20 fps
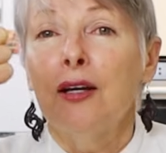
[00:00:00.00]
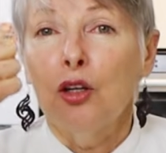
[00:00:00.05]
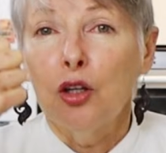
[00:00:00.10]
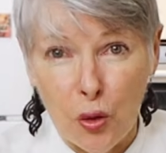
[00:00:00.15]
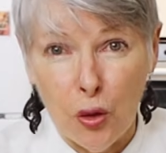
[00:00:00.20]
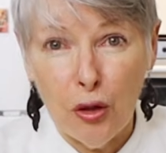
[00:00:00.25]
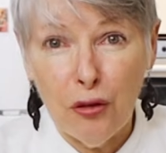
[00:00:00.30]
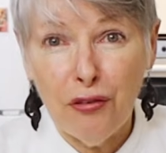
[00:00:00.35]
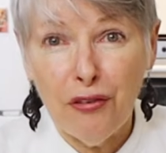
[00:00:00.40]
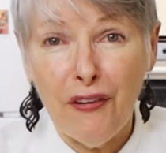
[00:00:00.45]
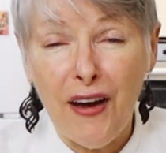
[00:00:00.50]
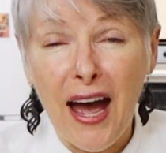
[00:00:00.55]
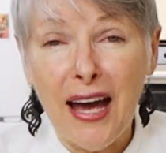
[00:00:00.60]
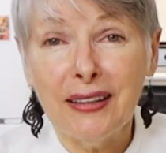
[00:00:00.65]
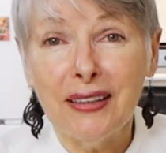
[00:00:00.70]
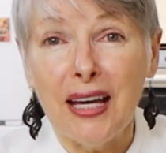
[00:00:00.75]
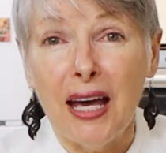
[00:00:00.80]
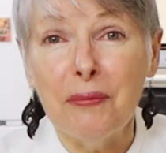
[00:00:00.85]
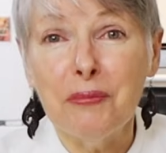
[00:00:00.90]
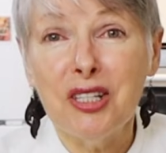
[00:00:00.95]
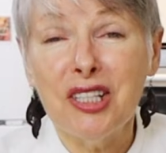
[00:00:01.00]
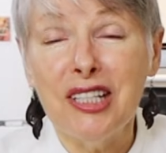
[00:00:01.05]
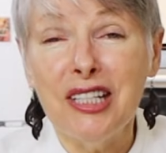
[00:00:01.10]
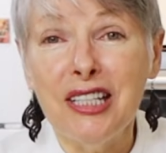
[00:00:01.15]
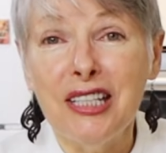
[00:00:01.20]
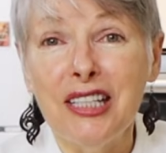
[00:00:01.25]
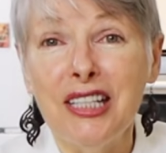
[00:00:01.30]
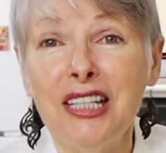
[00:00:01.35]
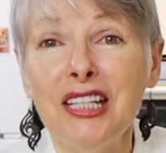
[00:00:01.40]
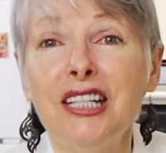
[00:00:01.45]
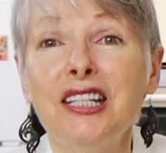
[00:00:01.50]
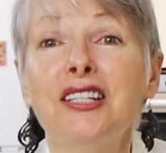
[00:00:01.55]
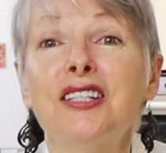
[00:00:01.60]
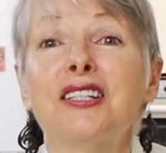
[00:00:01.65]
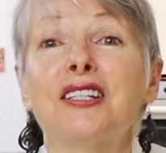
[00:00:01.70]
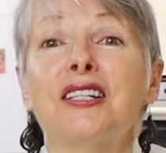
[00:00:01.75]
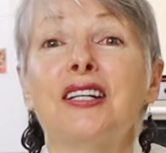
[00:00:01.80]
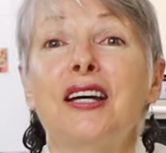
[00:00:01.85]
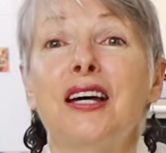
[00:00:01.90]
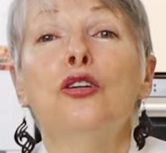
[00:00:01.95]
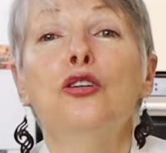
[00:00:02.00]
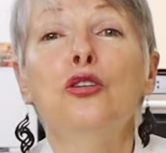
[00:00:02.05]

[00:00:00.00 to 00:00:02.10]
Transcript: Good fat, MCTs,